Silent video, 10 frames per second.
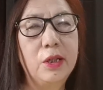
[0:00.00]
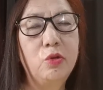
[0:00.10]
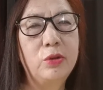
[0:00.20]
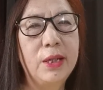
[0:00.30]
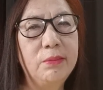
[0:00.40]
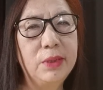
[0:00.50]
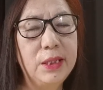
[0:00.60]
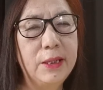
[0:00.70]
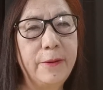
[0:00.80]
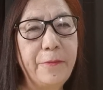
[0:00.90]
itu time
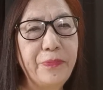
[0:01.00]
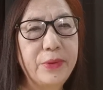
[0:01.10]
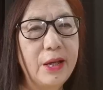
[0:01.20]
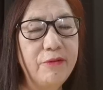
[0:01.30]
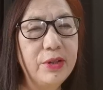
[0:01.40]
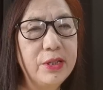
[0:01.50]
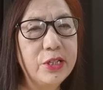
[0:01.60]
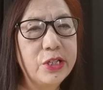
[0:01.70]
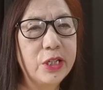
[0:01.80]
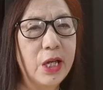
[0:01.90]
de David
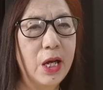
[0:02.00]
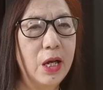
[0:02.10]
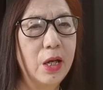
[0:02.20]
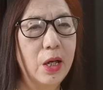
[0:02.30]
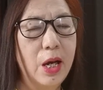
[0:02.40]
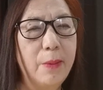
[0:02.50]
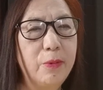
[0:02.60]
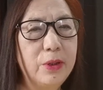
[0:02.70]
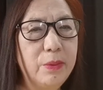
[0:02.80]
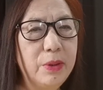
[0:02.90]
nishina
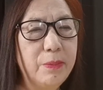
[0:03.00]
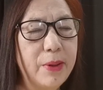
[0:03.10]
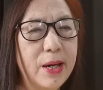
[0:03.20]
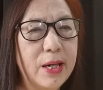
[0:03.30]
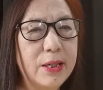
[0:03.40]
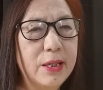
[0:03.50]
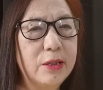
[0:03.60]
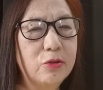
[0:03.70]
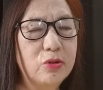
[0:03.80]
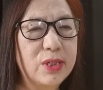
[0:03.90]
apuni bi bahar
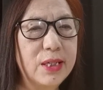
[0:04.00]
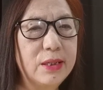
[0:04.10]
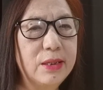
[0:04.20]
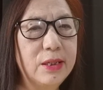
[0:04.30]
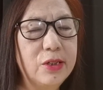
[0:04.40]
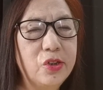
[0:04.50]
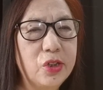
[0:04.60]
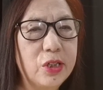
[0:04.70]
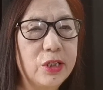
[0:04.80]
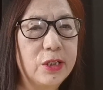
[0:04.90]
di society di
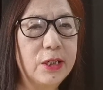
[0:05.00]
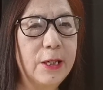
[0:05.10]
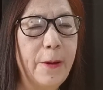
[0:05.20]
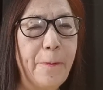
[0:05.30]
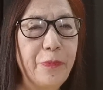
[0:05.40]
church di